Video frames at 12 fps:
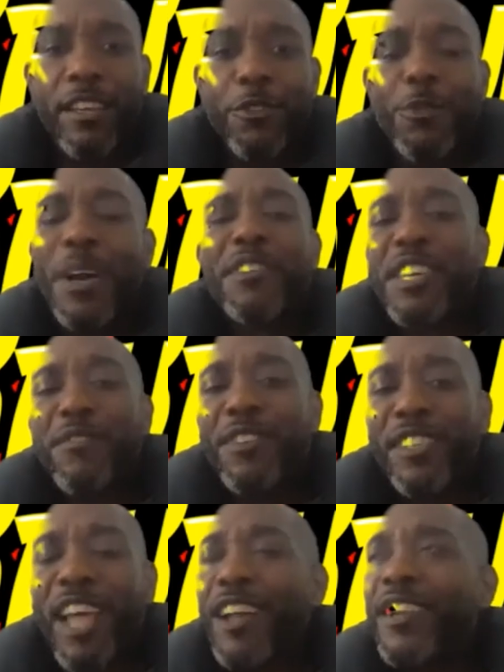You haven't
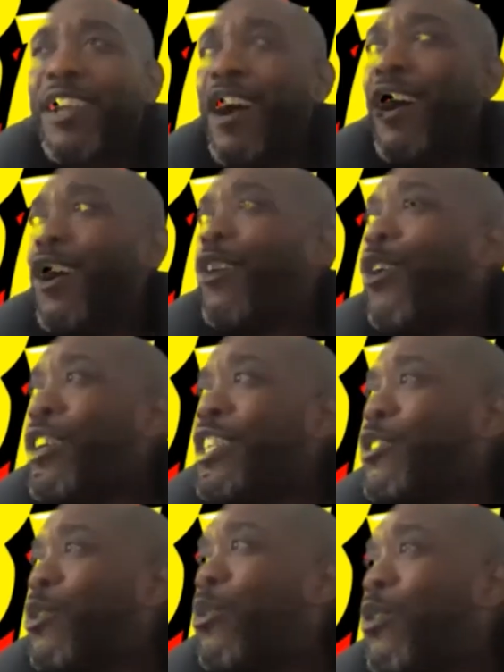even done a
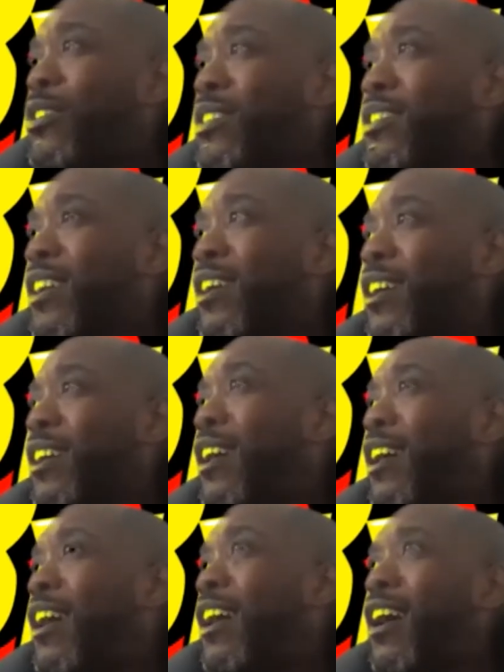college course,
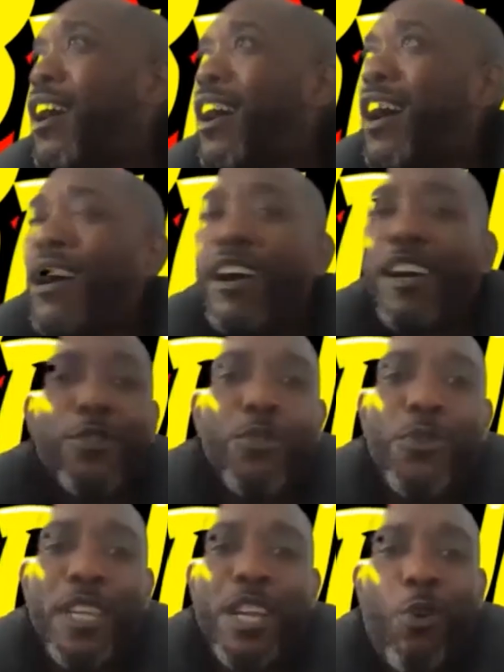uh, a
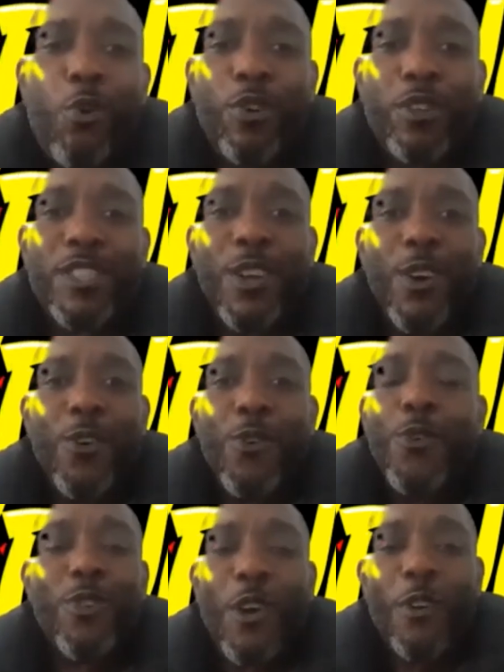uni course,
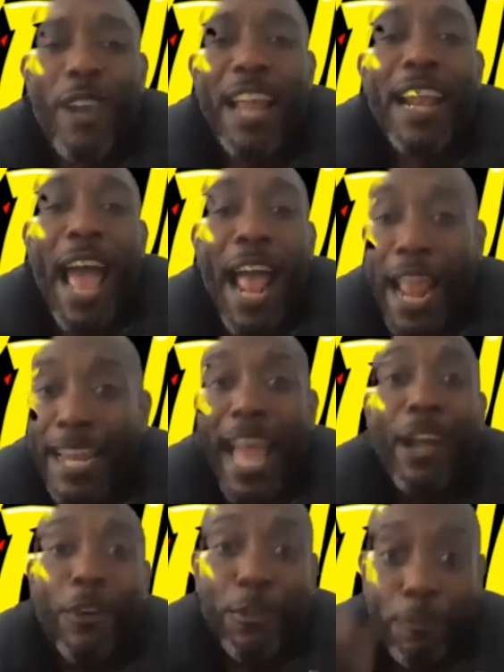or no, nothing like. And
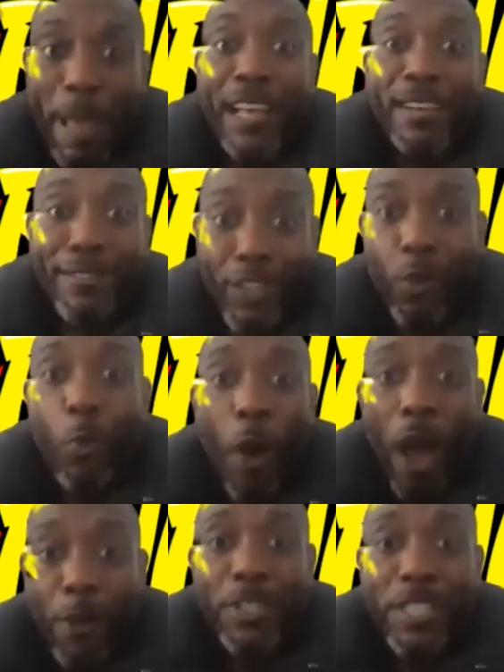that goes back to what
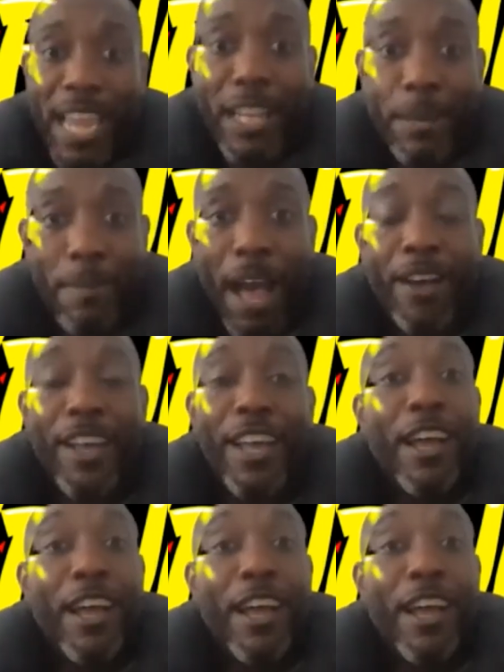I was chatting about.